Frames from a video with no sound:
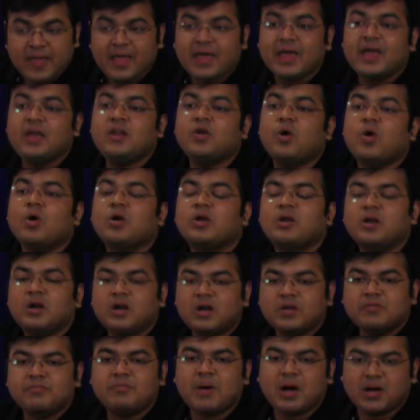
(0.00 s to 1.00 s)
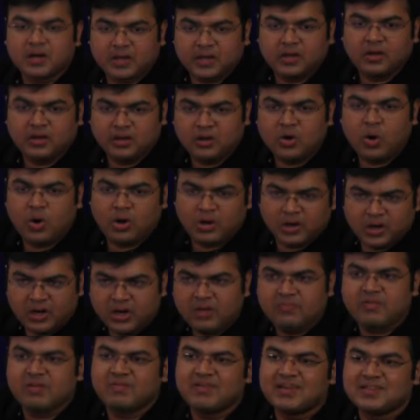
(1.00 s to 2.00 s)
In alternative
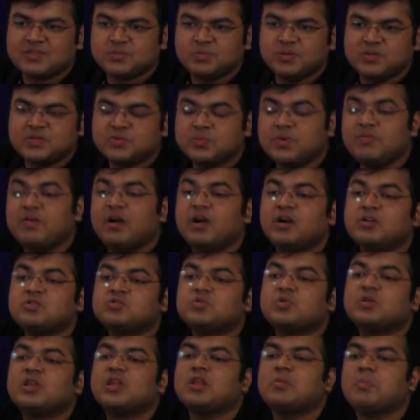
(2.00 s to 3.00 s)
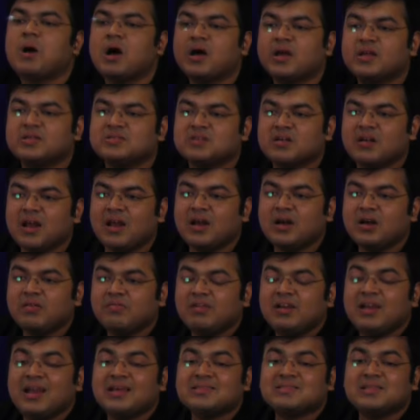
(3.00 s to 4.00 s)
investments, we've understood that the markets are
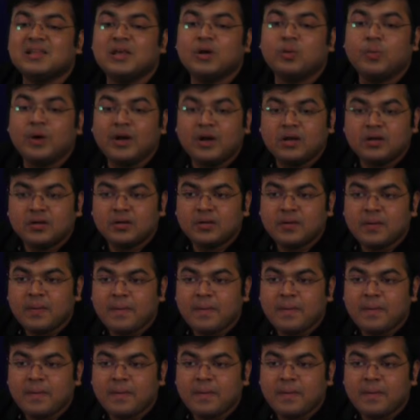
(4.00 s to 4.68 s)
relatively less liquid.